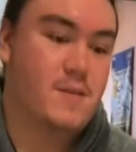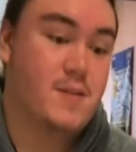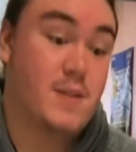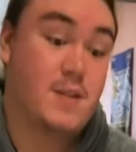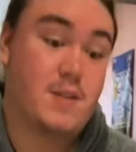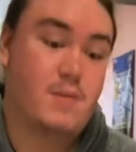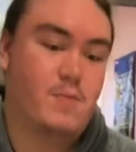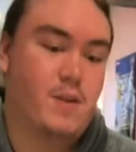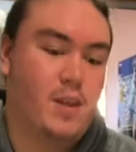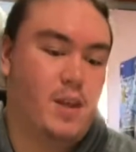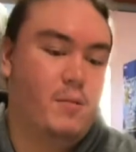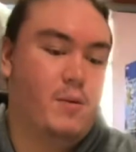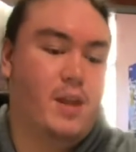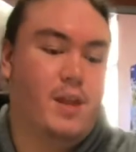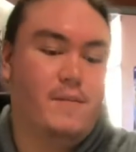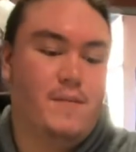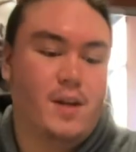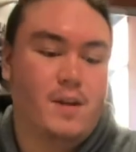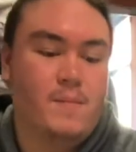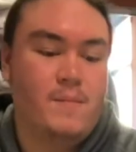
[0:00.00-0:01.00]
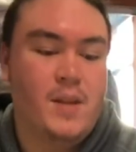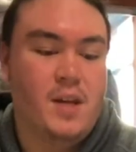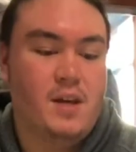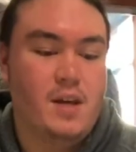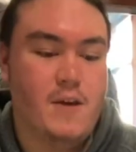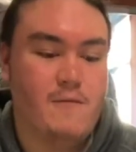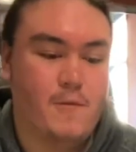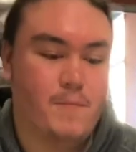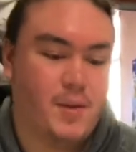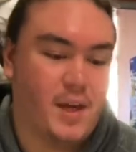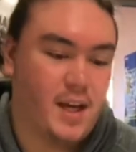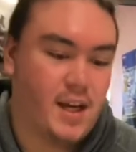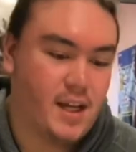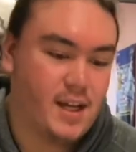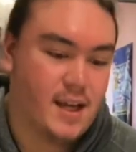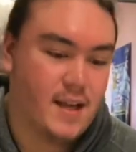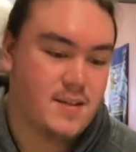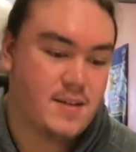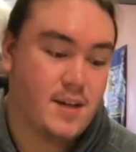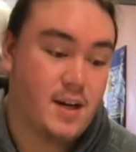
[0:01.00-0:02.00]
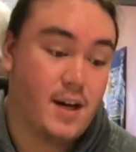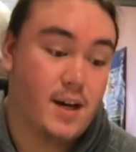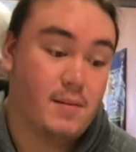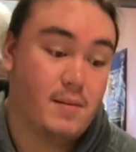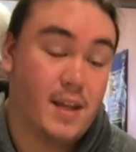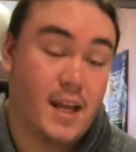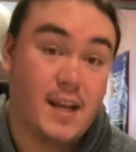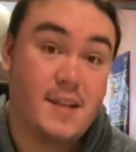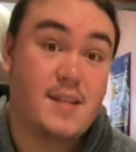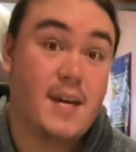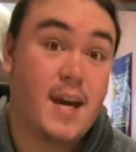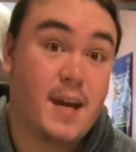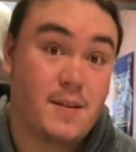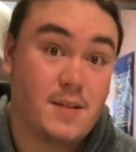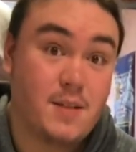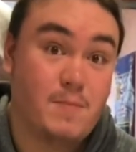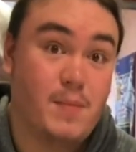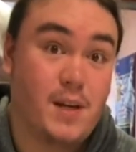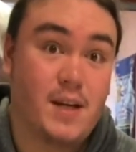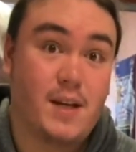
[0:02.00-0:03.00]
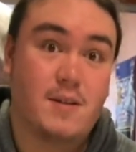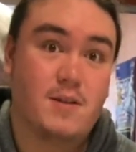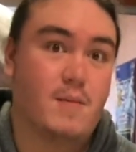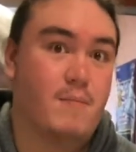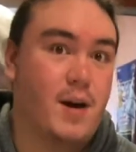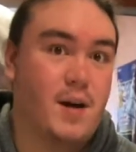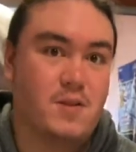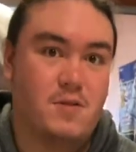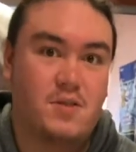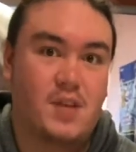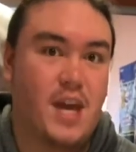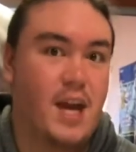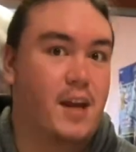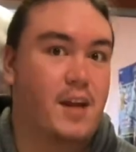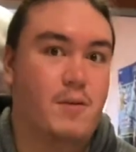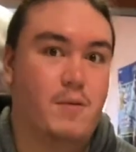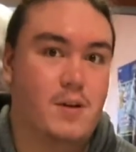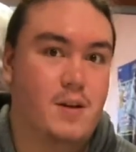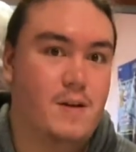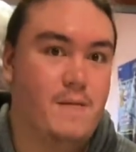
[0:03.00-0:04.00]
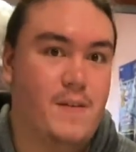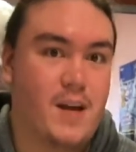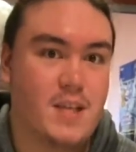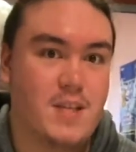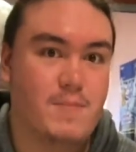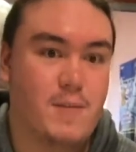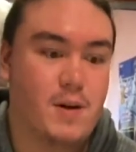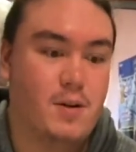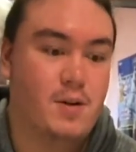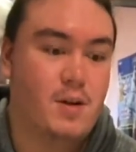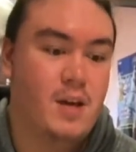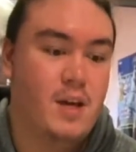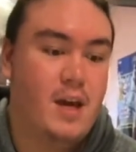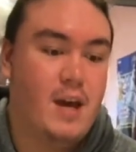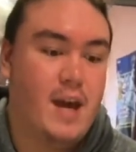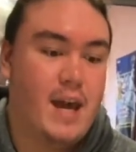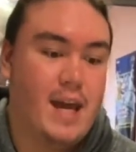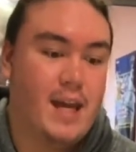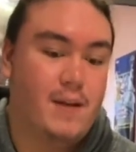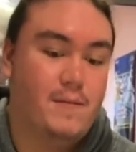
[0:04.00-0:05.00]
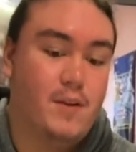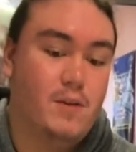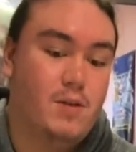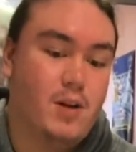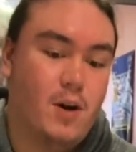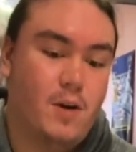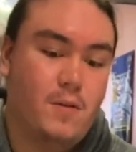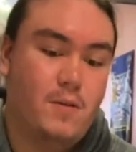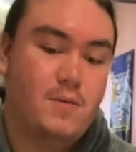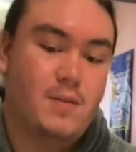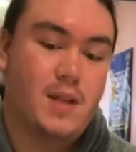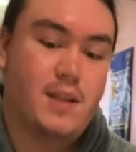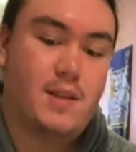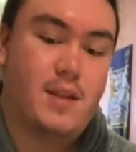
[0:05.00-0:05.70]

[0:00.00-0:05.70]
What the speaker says: This is really relevant if you're playing against link decks because their monsters can't go into defense mode, and if you know that